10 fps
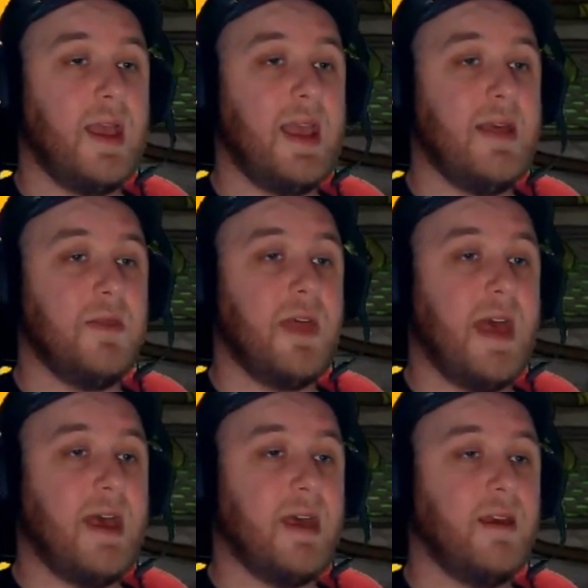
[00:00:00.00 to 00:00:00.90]
in
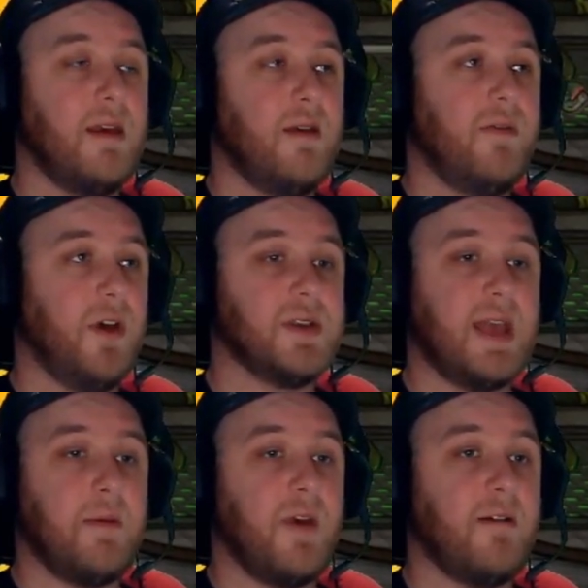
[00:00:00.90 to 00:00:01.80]
their first
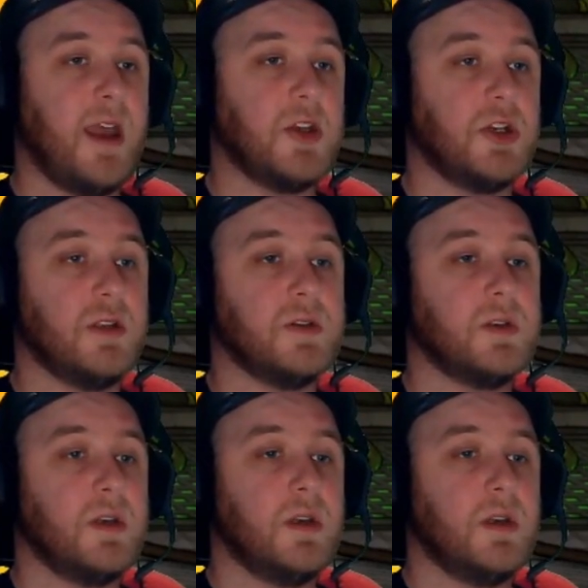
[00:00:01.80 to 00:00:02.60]
game variations,